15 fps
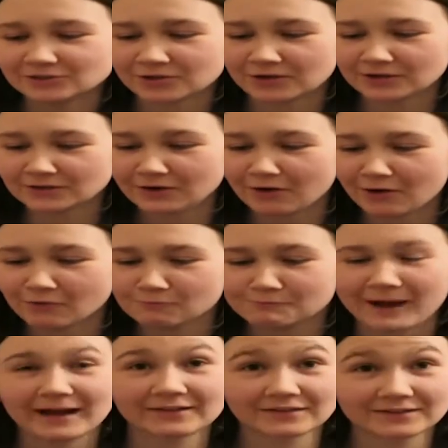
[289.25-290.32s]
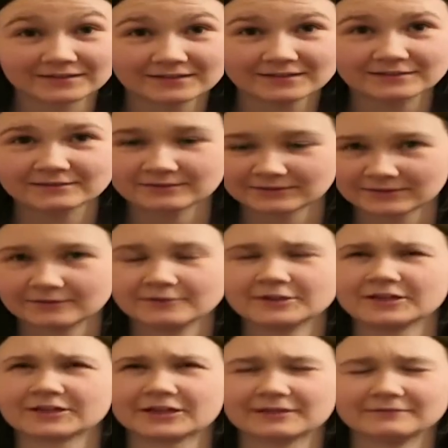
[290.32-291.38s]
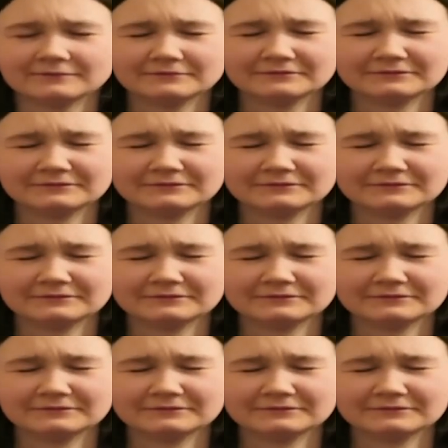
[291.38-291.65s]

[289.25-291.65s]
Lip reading: trying to hold back the tears. Okay.